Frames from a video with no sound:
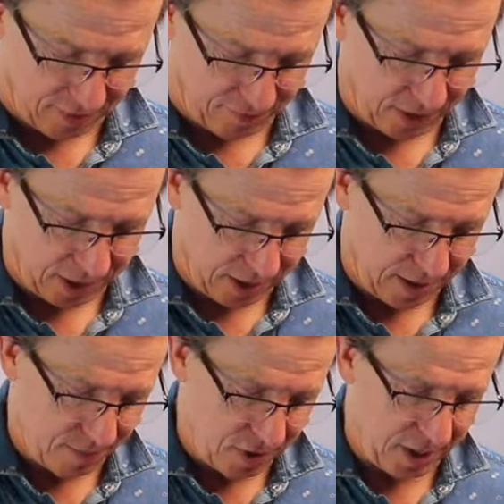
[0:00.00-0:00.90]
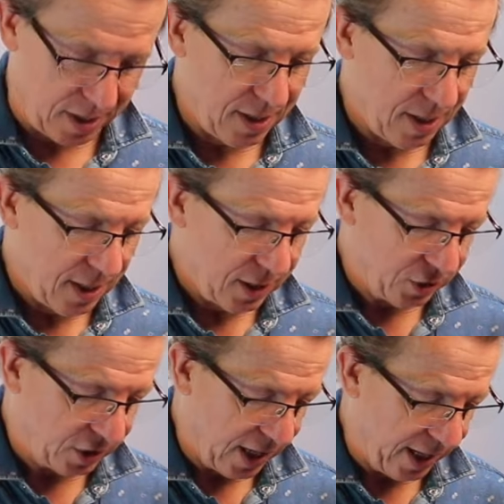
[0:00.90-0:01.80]
if I can get my
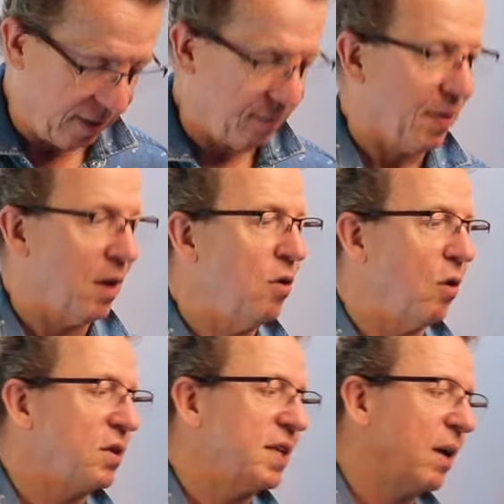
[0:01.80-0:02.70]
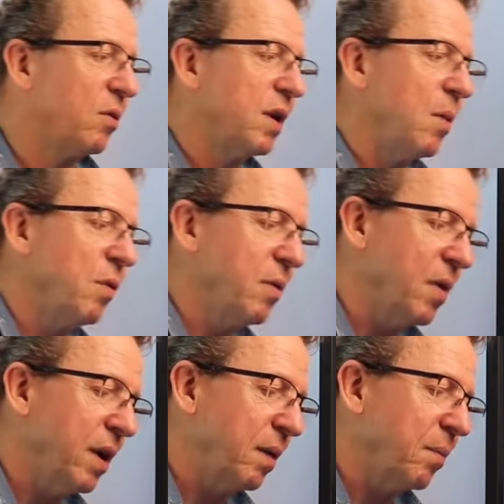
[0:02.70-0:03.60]
sling not tangled up with
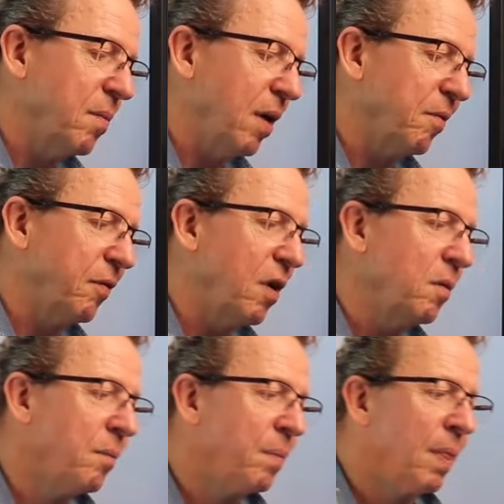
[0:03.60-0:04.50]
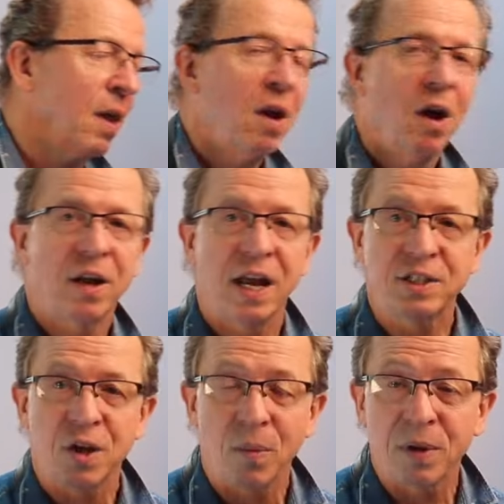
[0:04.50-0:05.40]
my microphone. Okay,
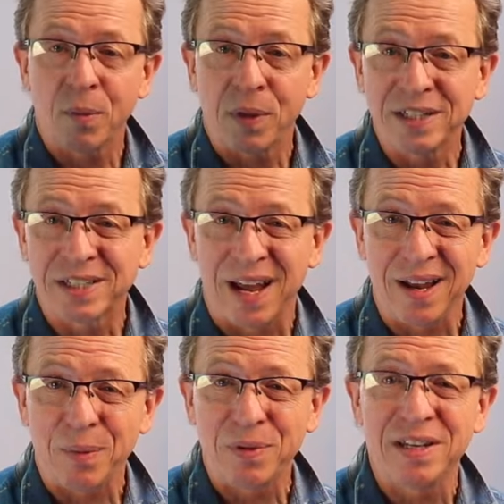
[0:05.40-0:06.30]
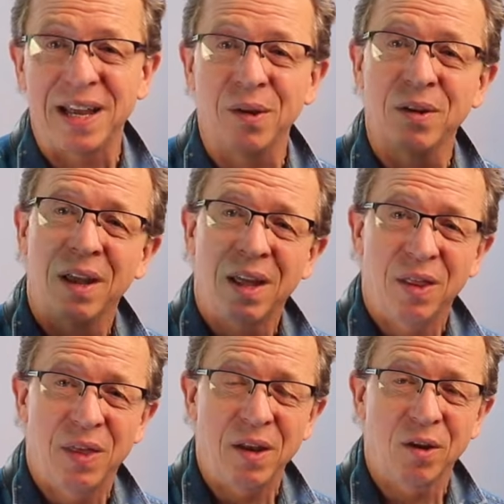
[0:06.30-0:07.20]
so I'm going to play scale up and down,
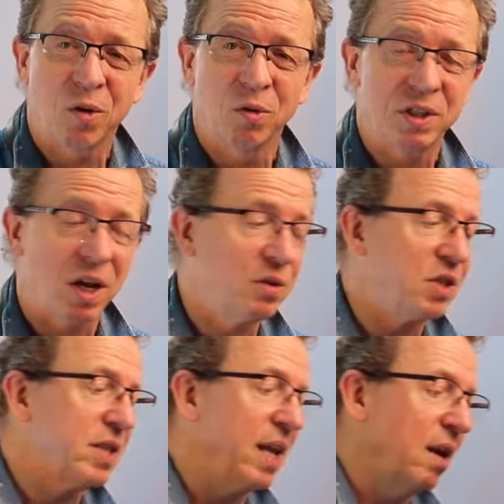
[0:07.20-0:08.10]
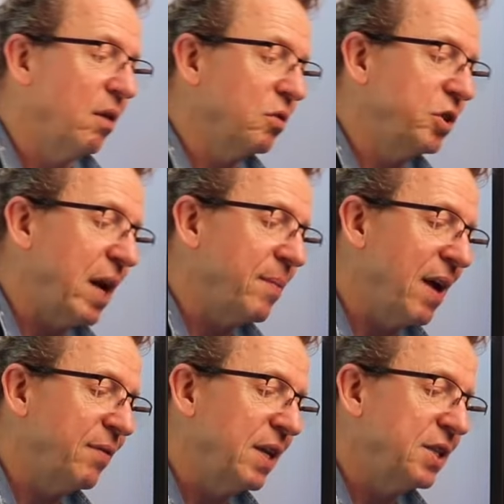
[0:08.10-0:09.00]
then the chord tones, then a little jam.
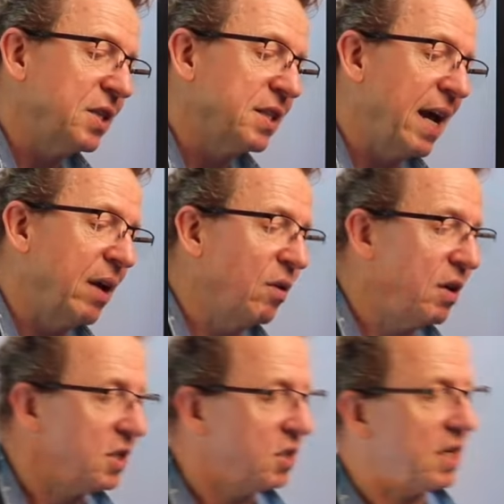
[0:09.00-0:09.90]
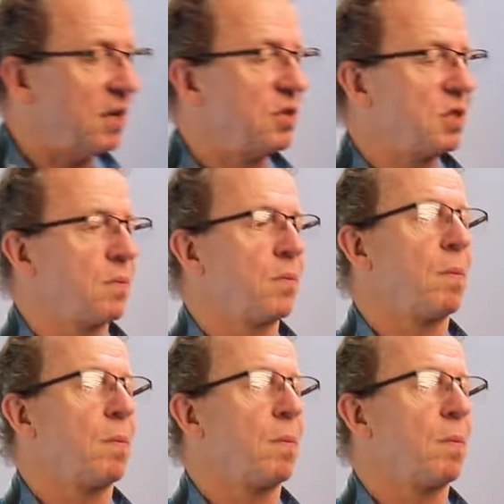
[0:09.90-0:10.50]
Have a listen to how nice it sounds.